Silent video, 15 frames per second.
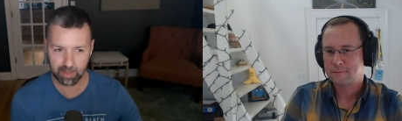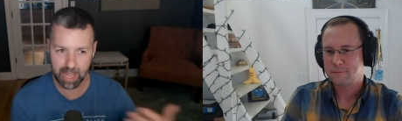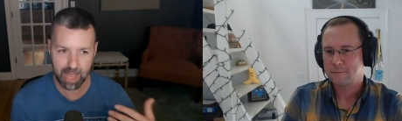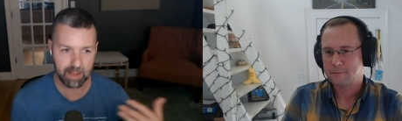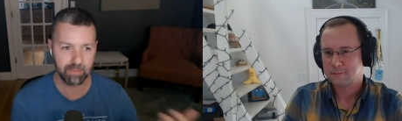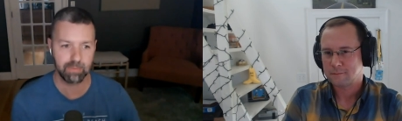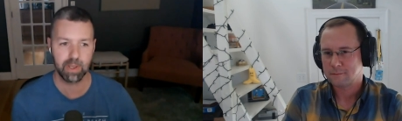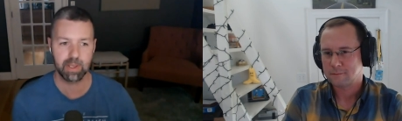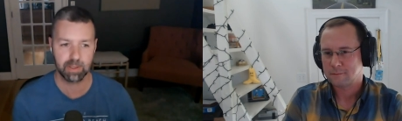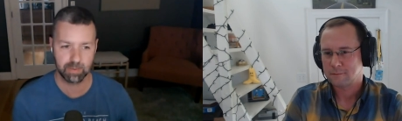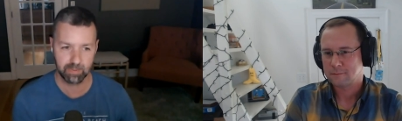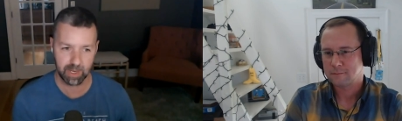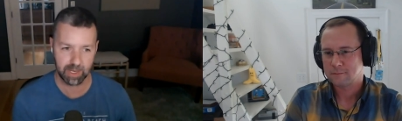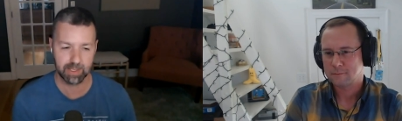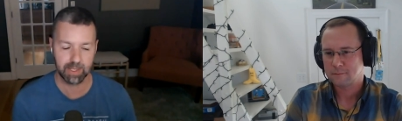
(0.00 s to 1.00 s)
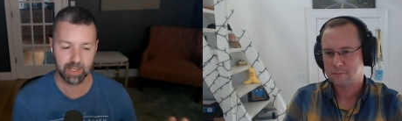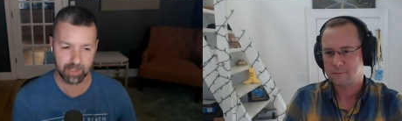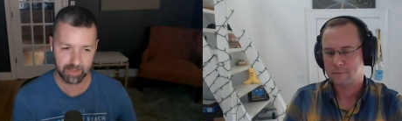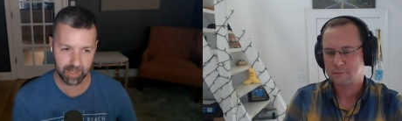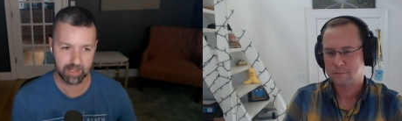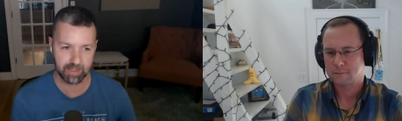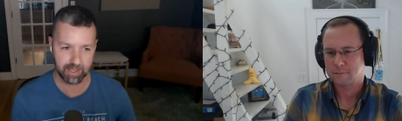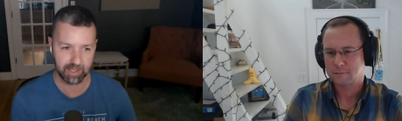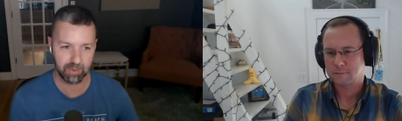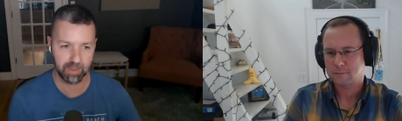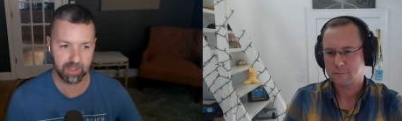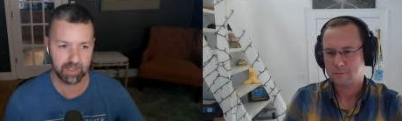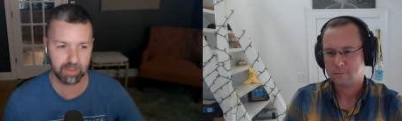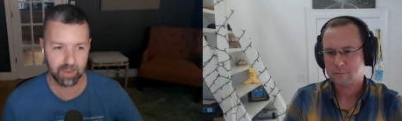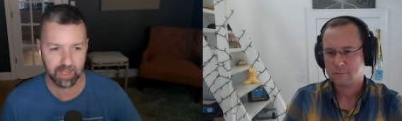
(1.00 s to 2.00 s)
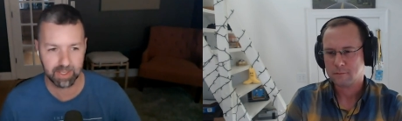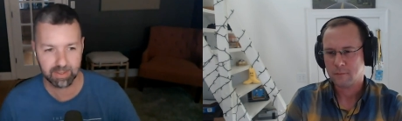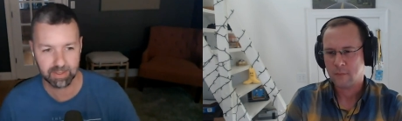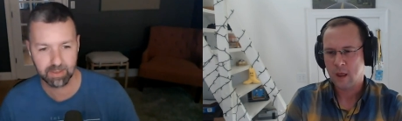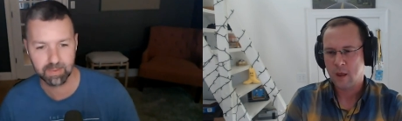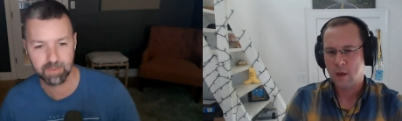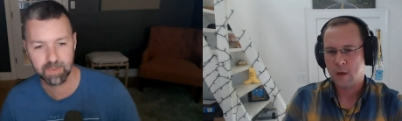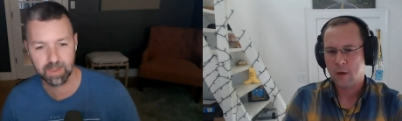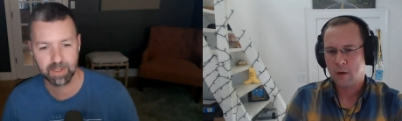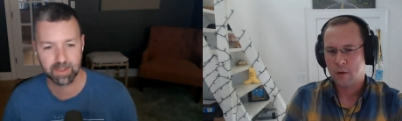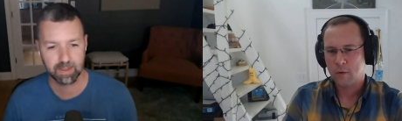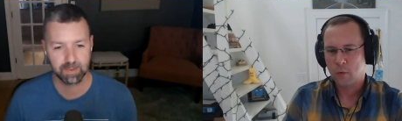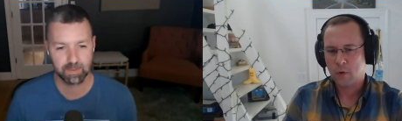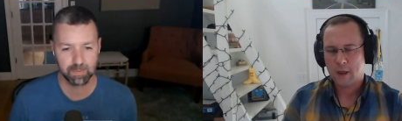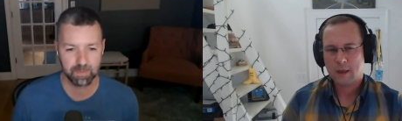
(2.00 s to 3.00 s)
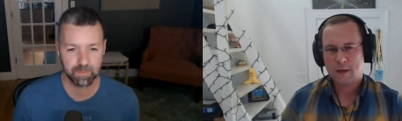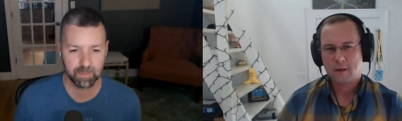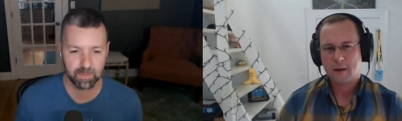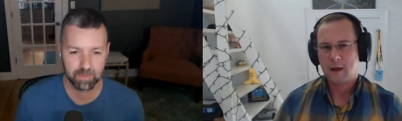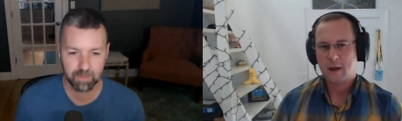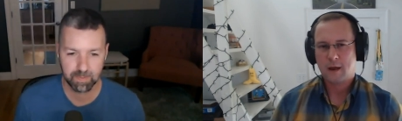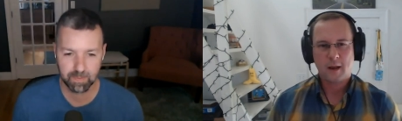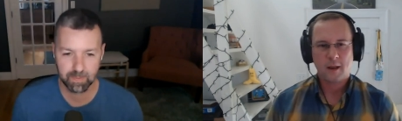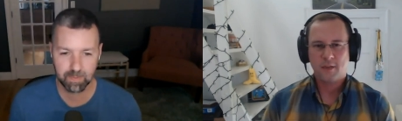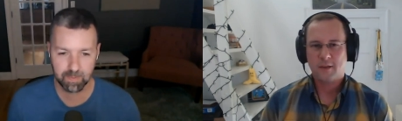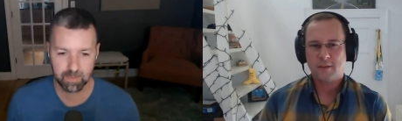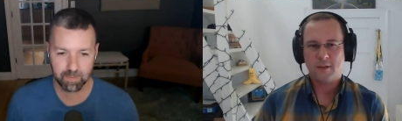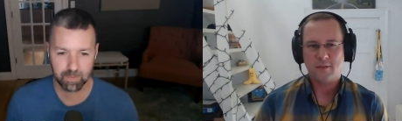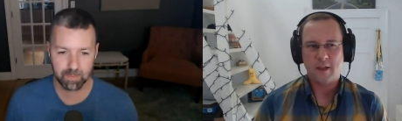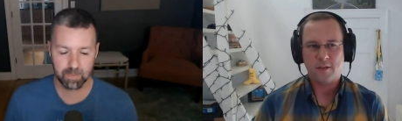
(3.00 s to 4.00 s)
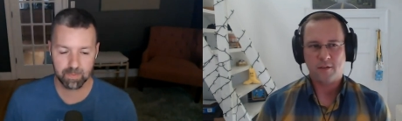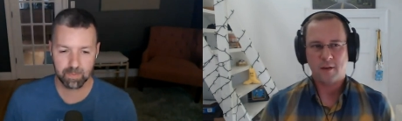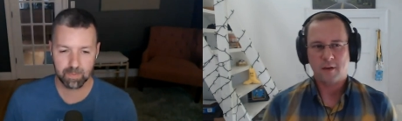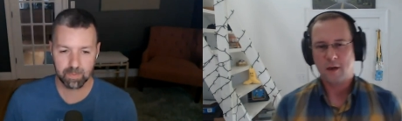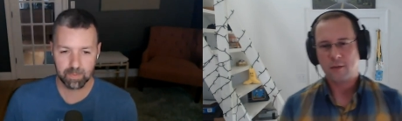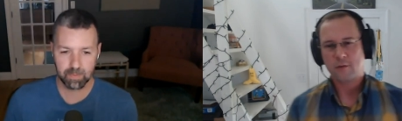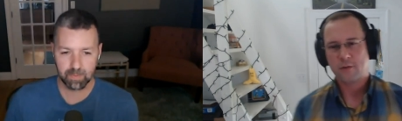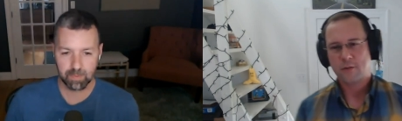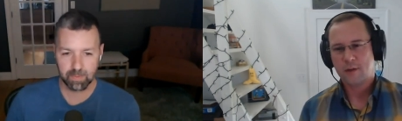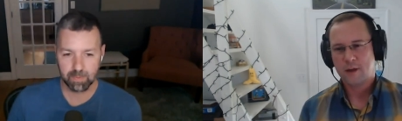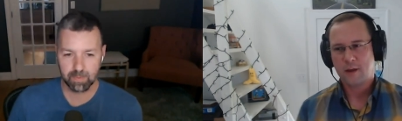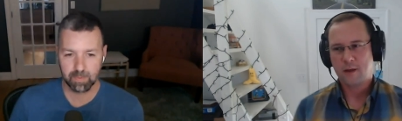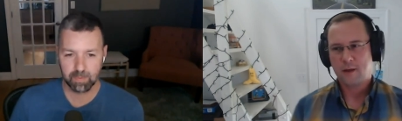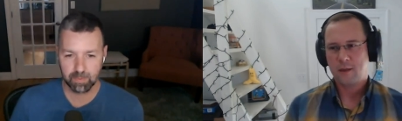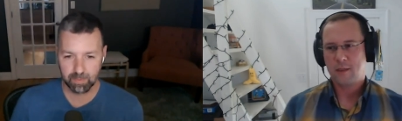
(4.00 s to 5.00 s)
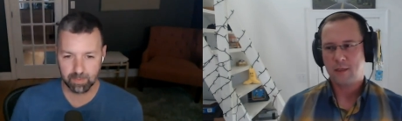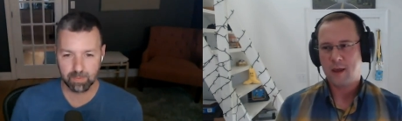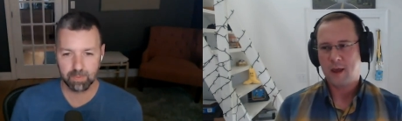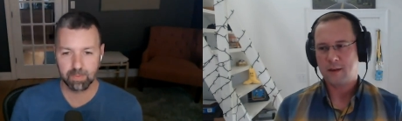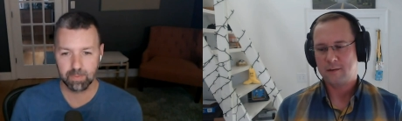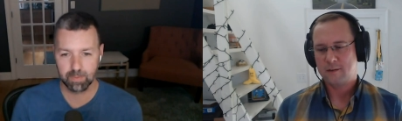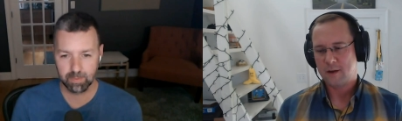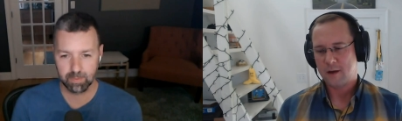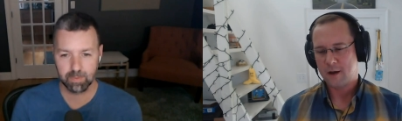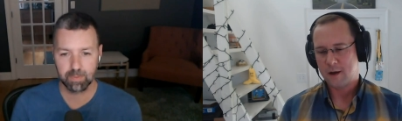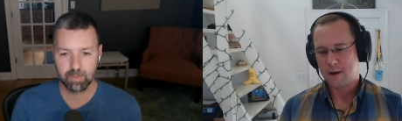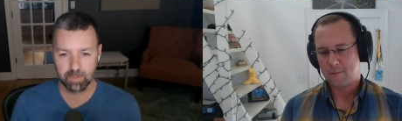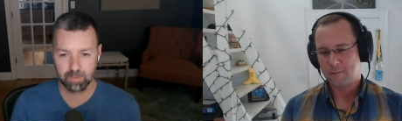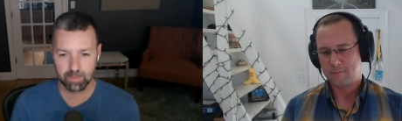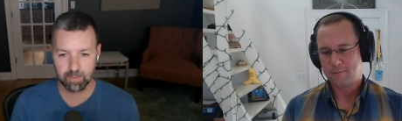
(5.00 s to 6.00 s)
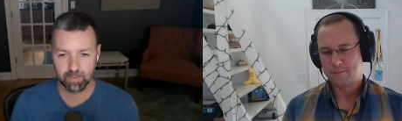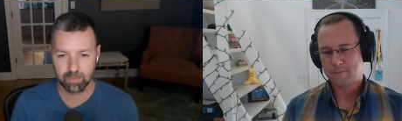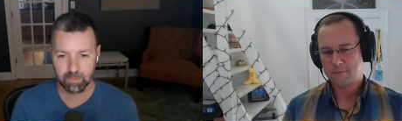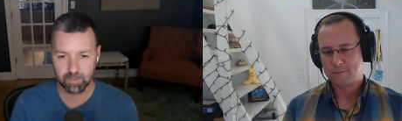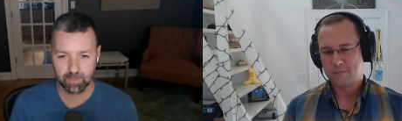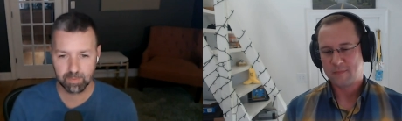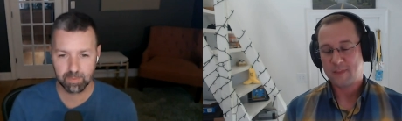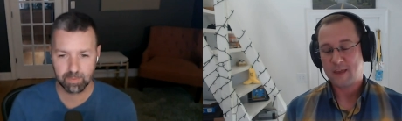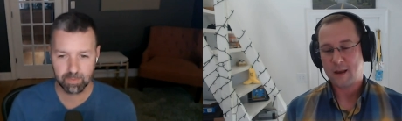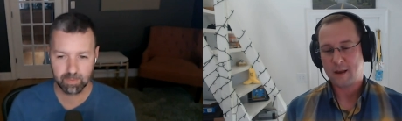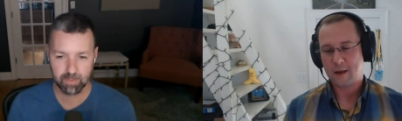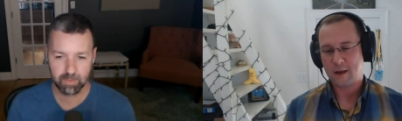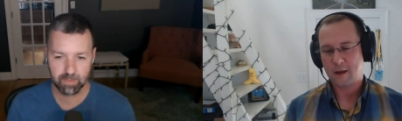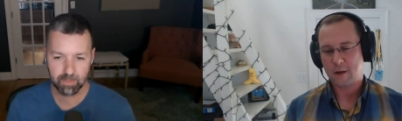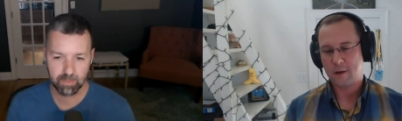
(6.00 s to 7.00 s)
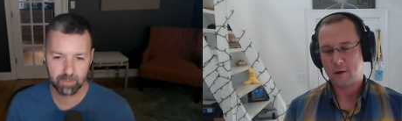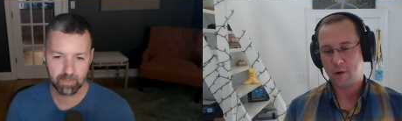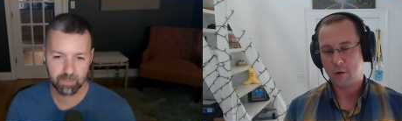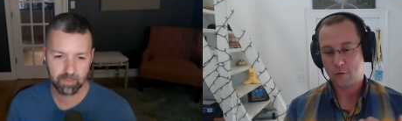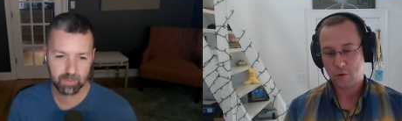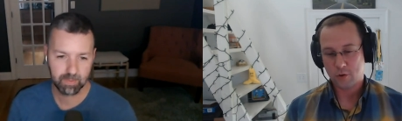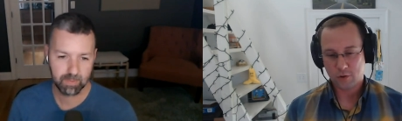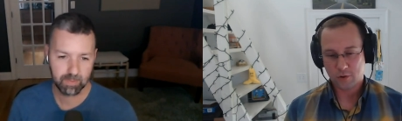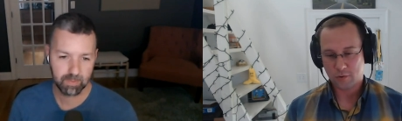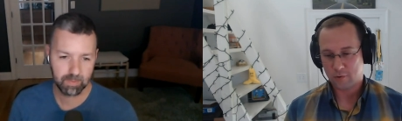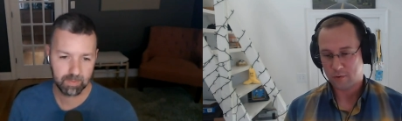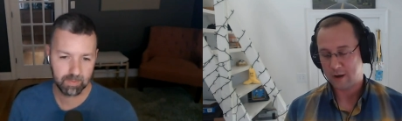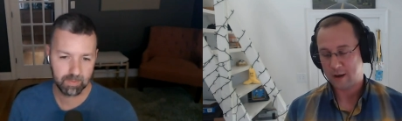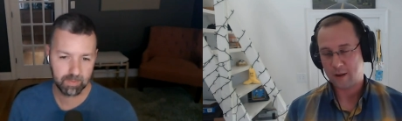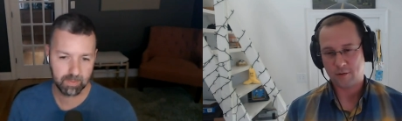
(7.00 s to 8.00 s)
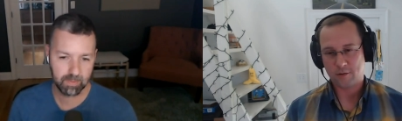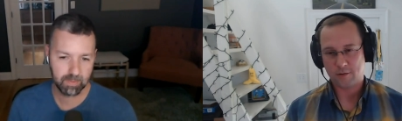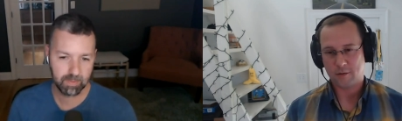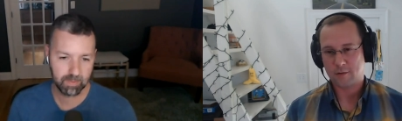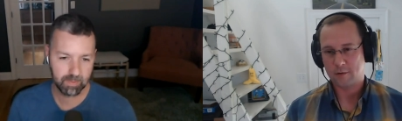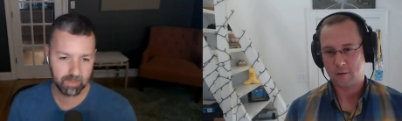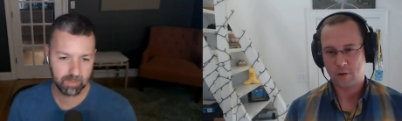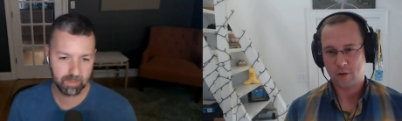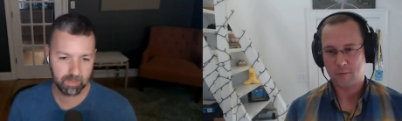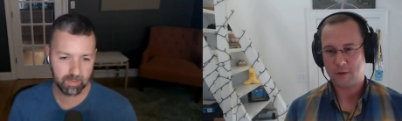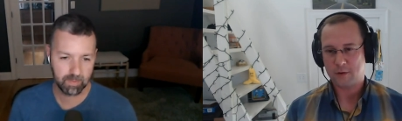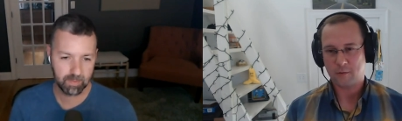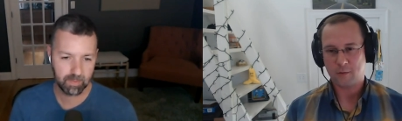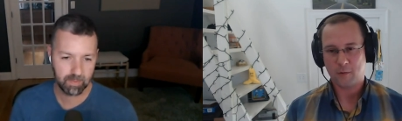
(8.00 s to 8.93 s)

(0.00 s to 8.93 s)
Speaker 1: live face to face. It is asynchronous, right? So.
Speaker 2: Well, and and I think that that's another thing that um, that a coach or any consultant should be